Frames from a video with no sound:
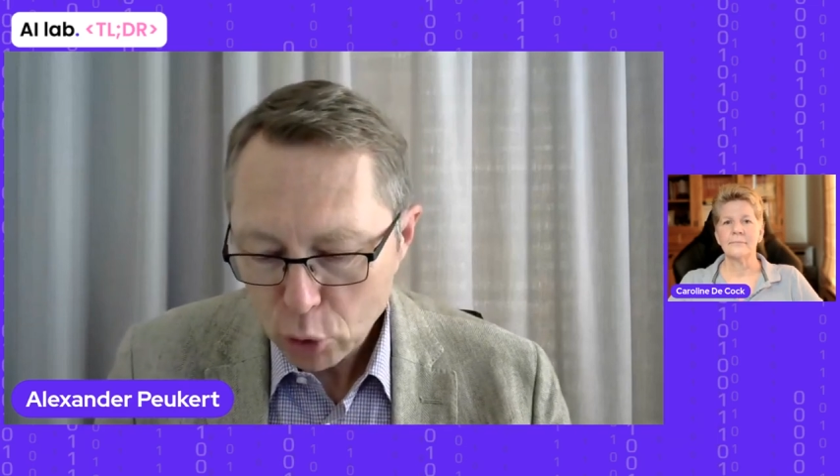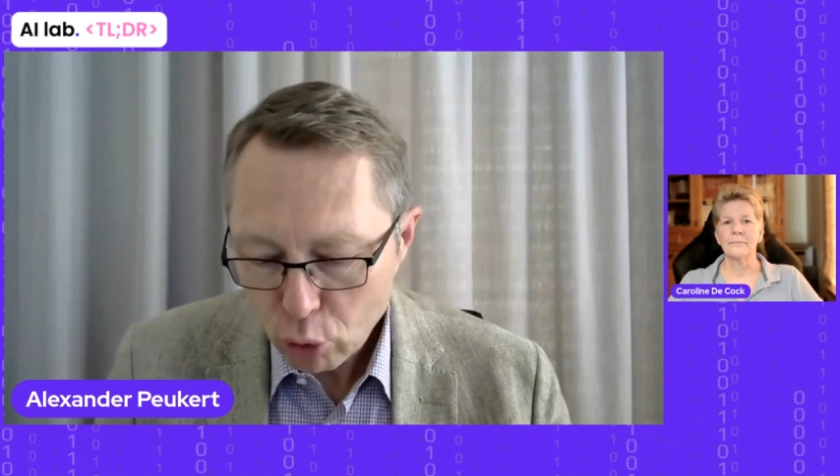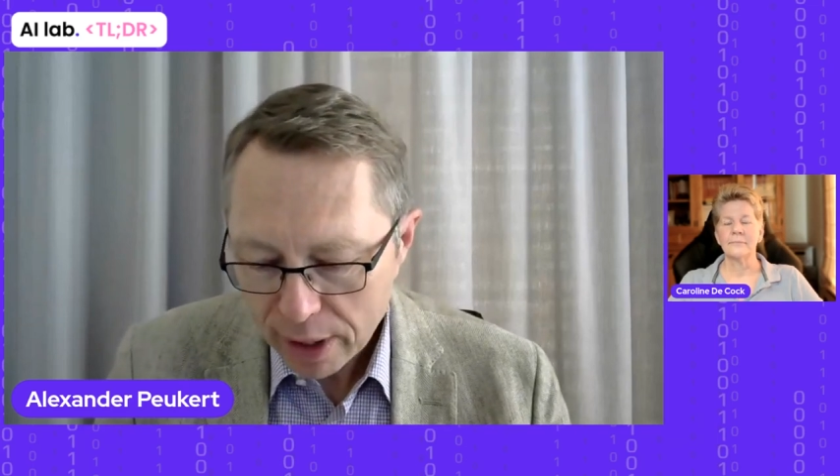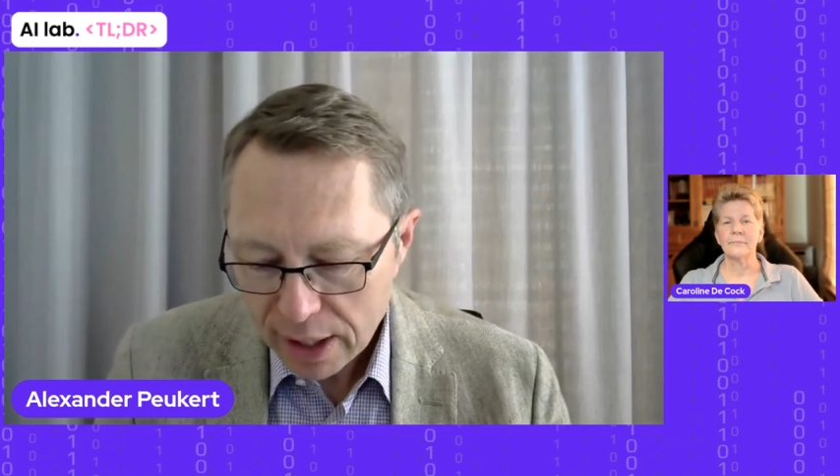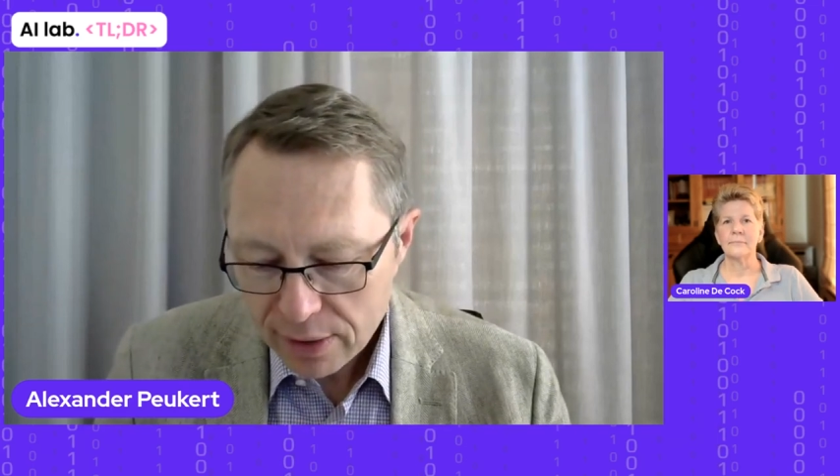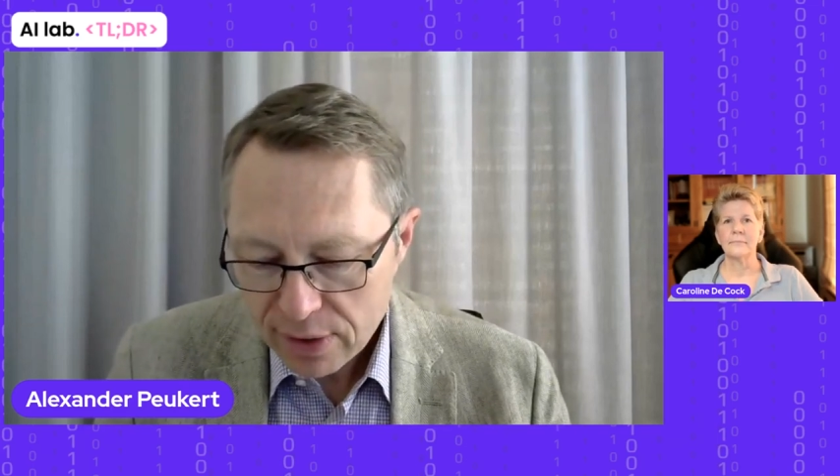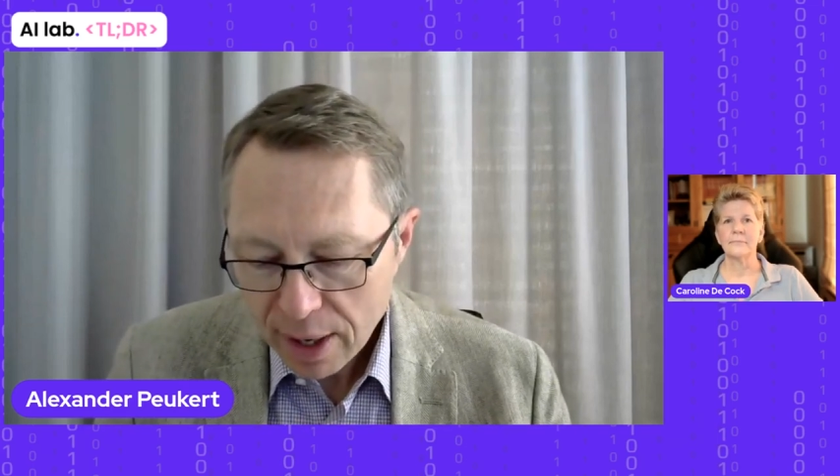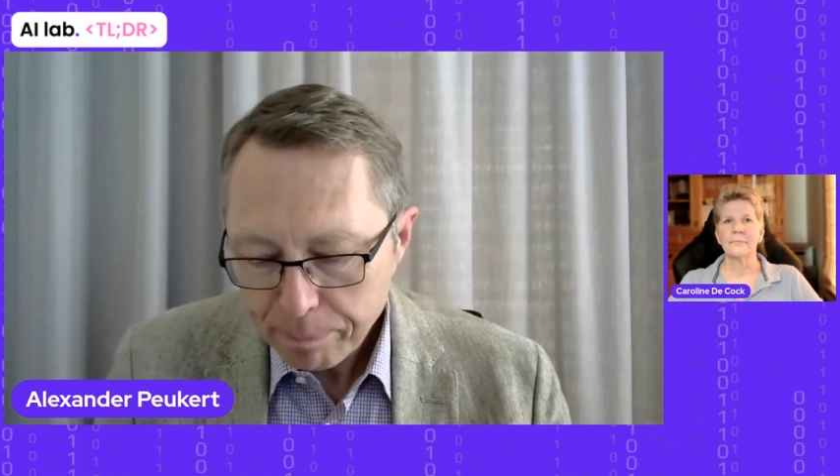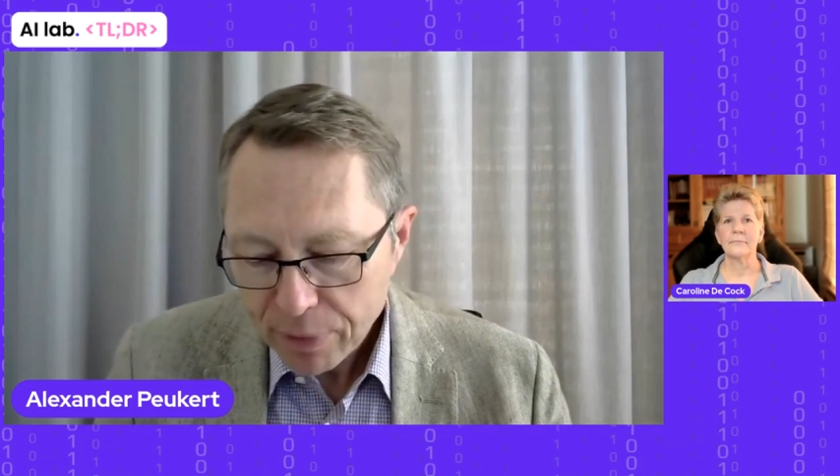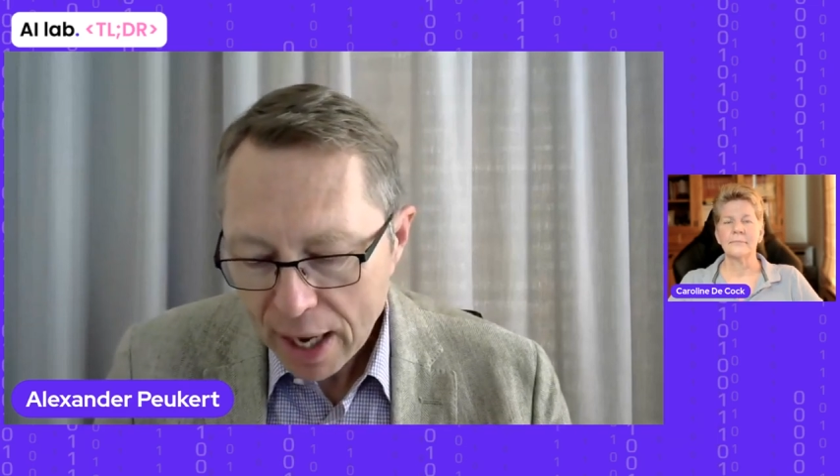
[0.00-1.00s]
triggers
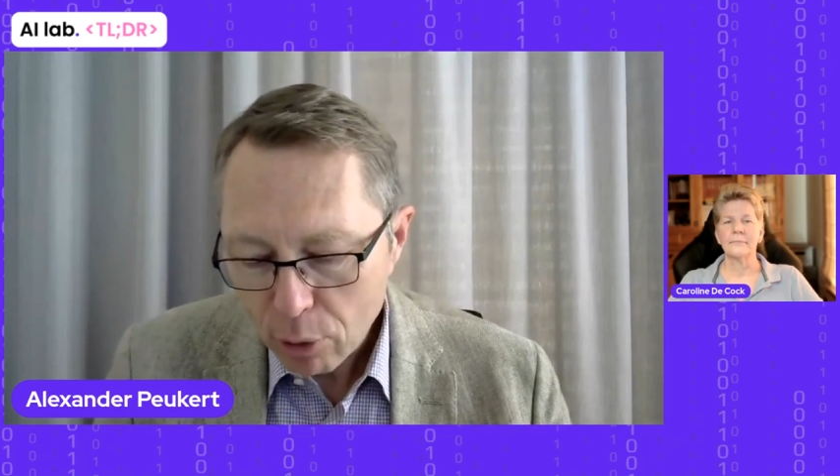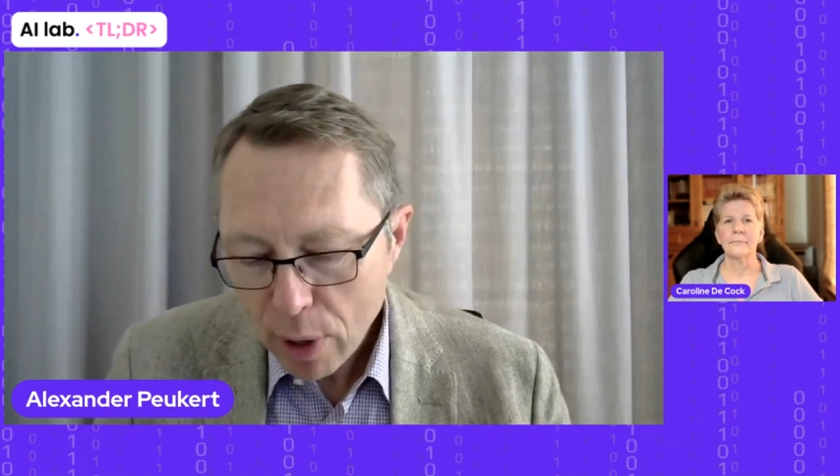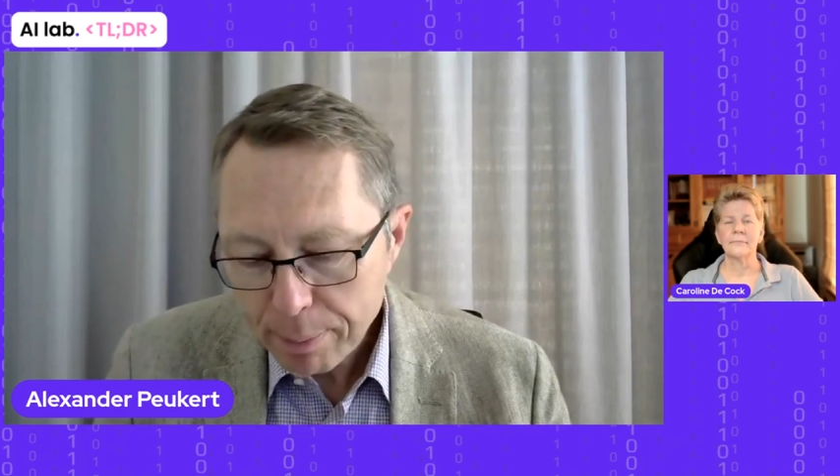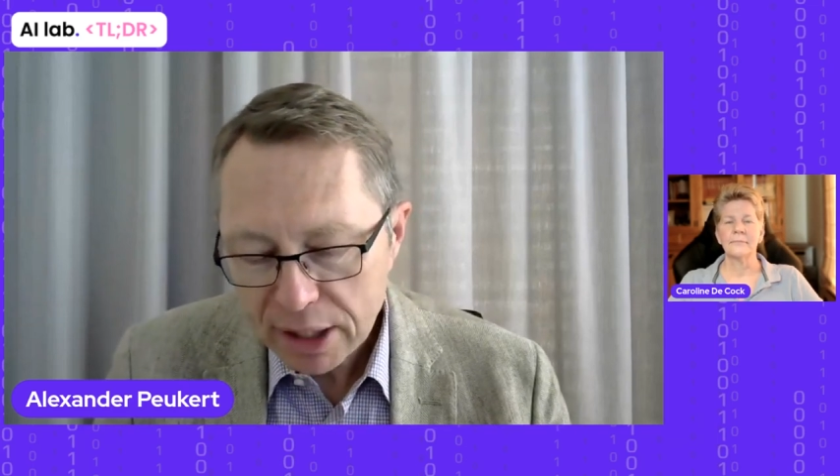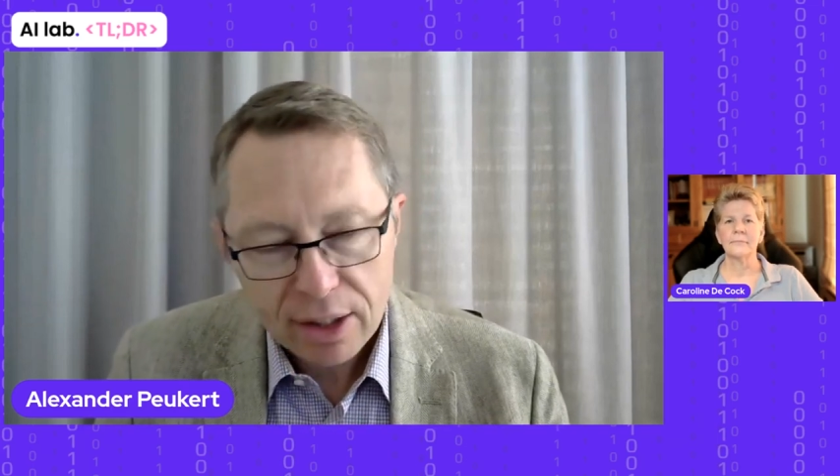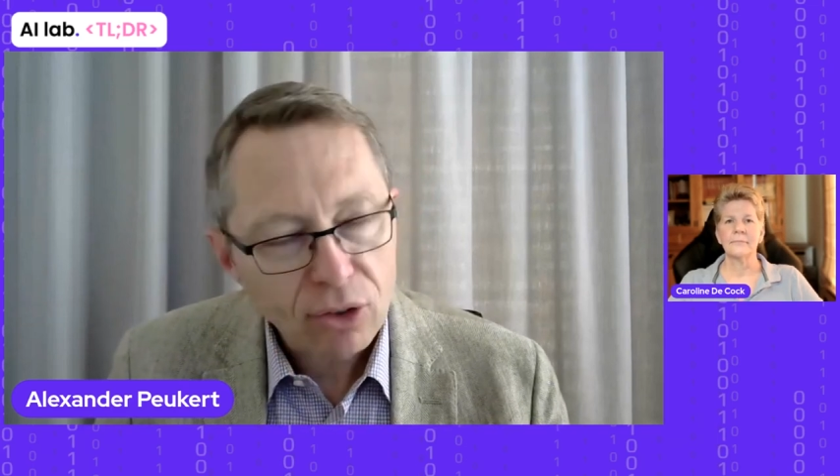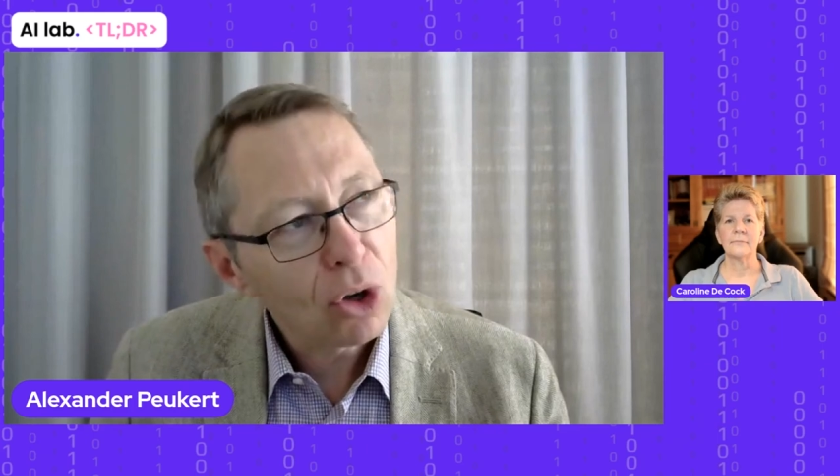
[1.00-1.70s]
a remedy.